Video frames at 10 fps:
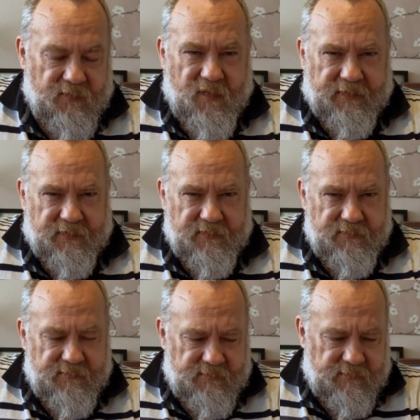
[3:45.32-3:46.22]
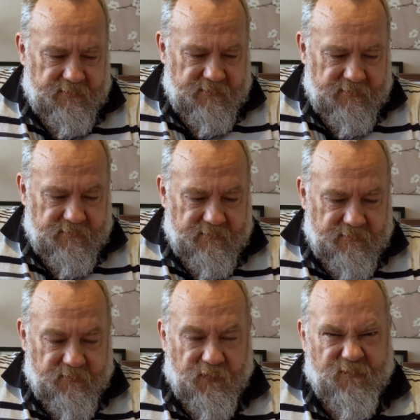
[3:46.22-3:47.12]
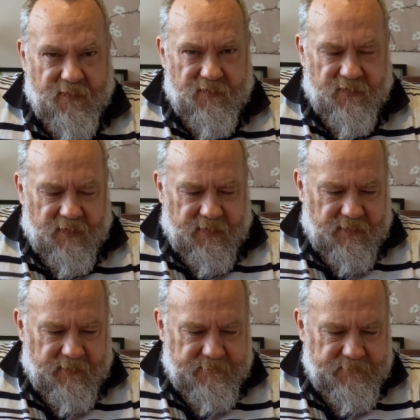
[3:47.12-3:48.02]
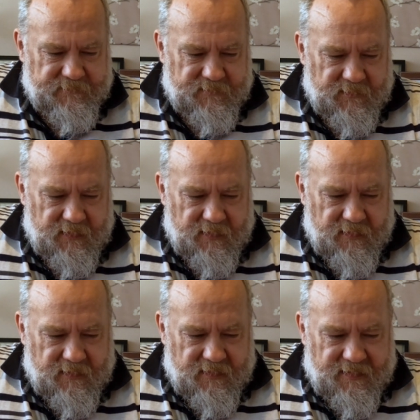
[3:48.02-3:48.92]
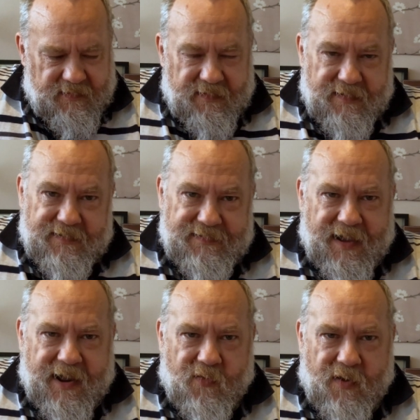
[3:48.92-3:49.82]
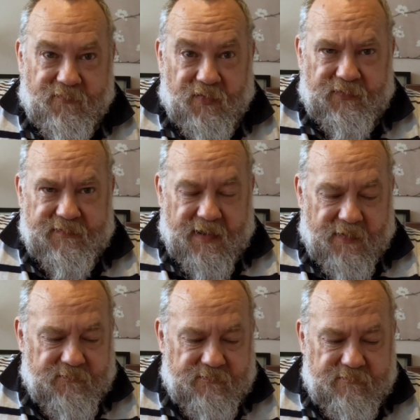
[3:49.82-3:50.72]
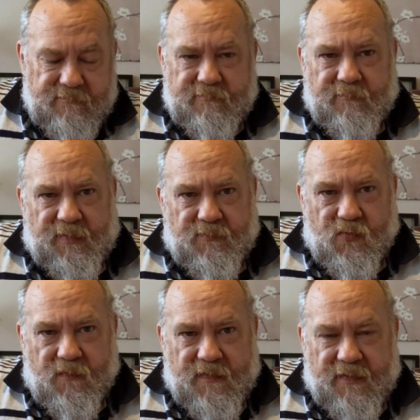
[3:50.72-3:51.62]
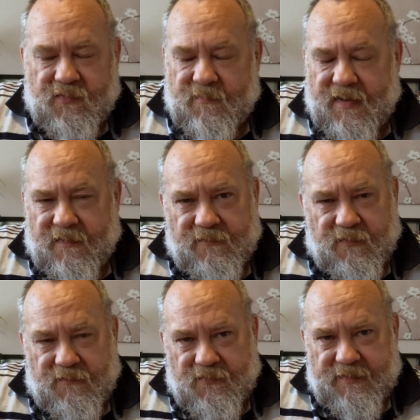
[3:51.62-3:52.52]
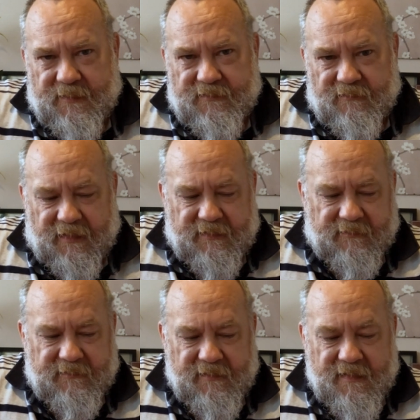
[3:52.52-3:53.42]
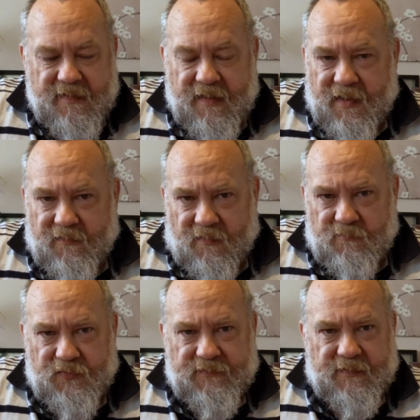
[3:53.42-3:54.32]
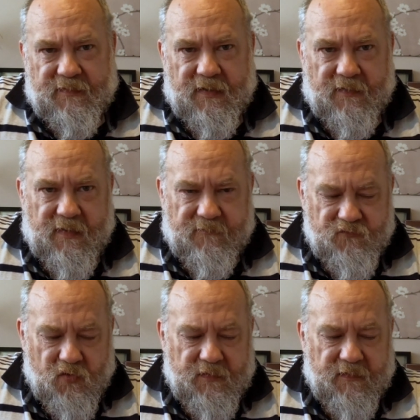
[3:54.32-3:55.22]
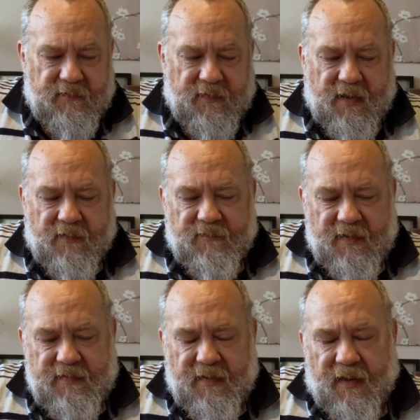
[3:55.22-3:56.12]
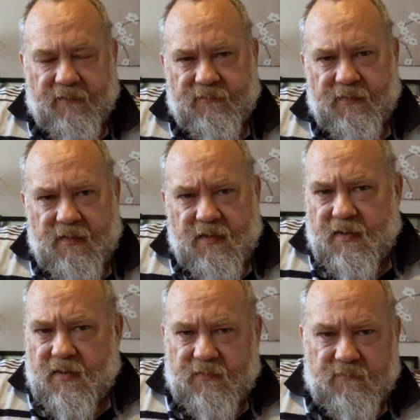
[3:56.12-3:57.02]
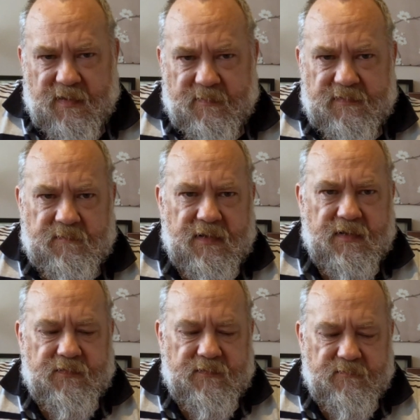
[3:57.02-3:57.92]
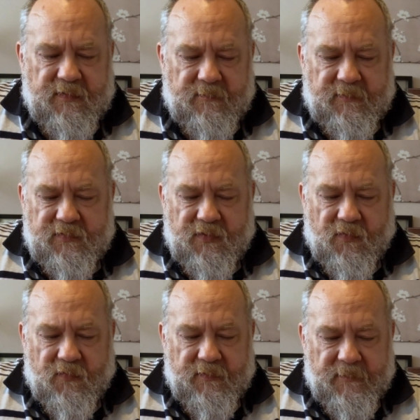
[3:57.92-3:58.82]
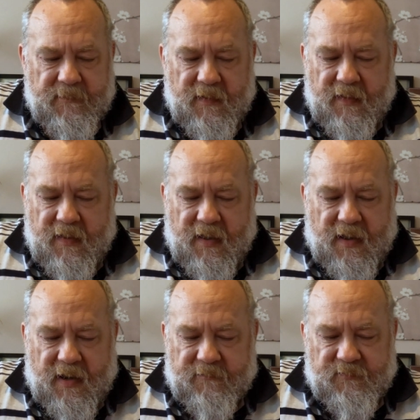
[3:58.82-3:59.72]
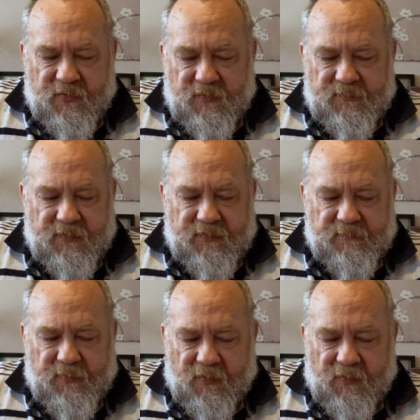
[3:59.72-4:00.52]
a radish, but very unlikely. Now I've got used to having a bit more in there, so I might have 3 or 4 types of lettuce. I've got mustard, I'll have rocket, I'll have endives, some baby spinach, some baby chard. I'll have some herbs such as